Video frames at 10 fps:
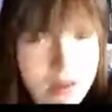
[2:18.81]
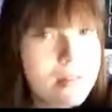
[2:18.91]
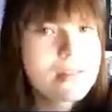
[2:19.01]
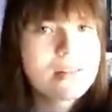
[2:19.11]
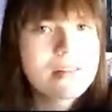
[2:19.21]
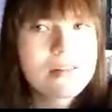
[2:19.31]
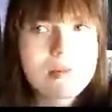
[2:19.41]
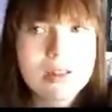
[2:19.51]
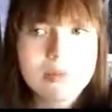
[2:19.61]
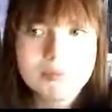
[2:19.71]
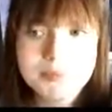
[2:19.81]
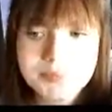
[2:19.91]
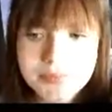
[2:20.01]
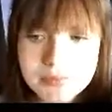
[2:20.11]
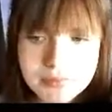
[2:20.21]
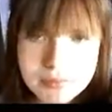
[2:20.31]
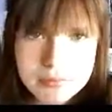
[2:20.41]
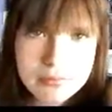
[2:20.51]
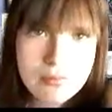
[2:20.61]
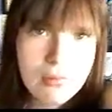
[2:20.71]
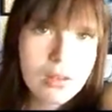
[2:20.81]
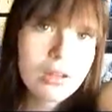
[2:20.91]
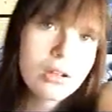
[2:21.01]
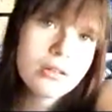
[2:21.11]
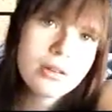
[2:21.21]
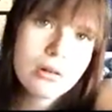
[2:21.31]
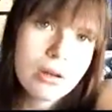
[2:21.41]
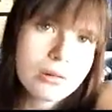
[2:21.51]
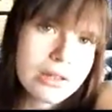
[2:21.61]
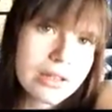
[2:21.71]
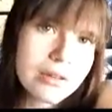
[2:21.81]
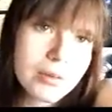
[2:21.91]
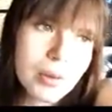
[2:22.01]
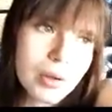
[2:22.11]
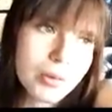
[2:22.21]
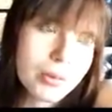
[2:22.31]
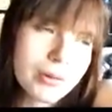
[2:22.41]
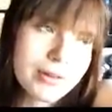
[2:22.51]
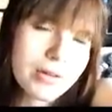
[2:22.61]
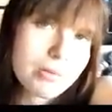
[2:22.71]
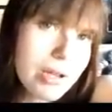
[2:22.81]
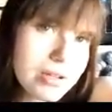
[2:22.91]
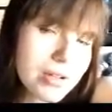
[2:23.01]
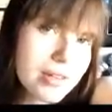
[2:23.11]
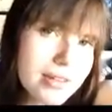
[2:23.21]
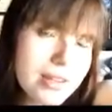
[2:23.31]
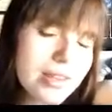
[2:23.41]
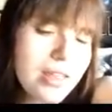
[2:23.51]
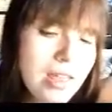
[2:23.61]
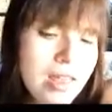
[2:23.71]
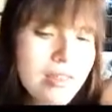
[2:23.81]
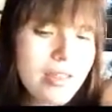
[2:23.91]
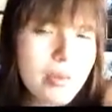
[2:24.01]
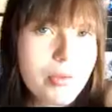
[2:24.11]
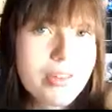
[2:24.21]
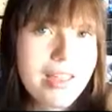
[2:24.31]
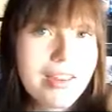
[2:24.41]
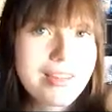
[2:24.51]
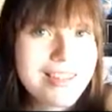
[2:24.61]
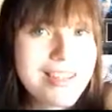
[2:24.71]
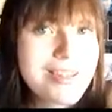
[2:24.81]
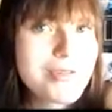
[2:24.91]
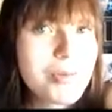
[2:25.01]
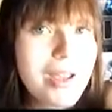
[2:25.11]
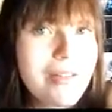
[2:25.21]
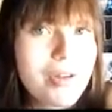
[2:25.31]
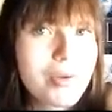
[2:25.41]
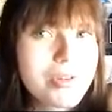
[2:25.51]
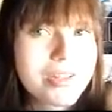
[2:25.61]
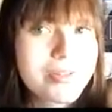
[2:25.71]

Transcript: person to become, you know, so lonely in this world when Sirius Black dies, and I think that's one of the saddest scenes for me out of the whole